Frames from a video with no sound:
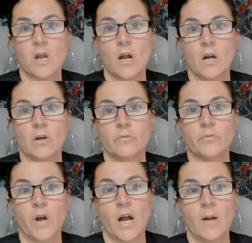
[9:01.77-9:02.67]
of
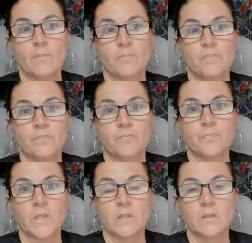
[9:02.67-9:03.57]

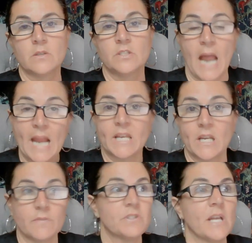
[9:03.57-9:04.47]

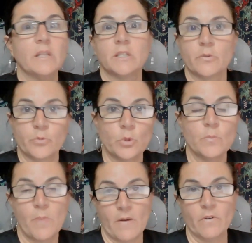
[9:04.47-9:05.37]
dining, of selling the food
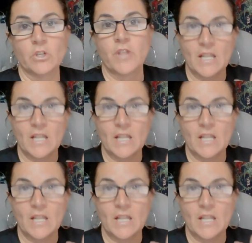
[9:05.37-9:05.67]
and beverage.